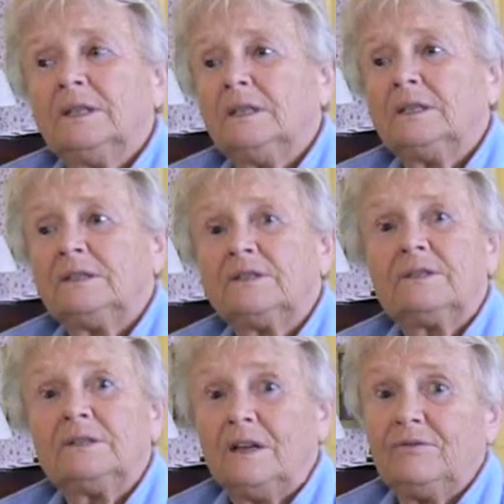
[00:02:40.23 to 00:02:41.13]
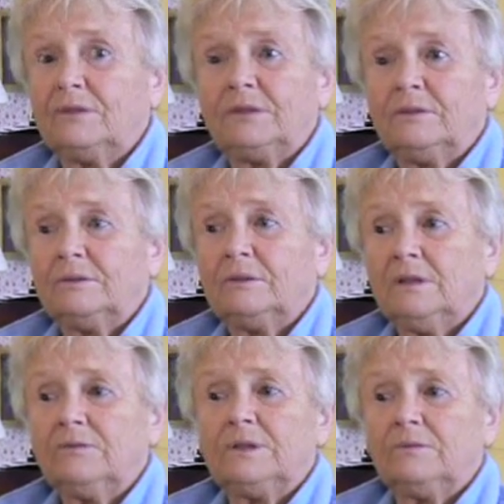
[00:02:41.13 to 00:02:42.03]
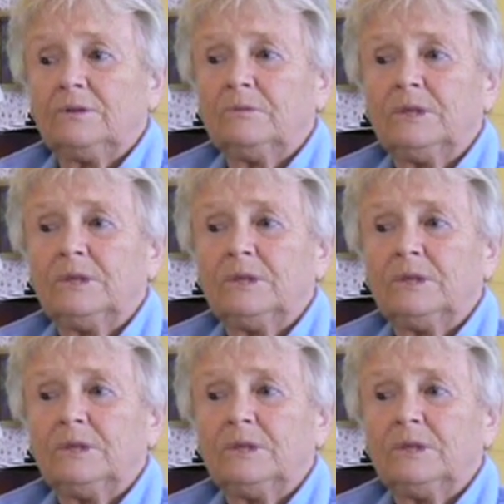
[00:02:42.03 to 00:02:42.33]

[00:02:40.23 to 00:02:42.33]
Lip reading: And it's a lovely, lovely room.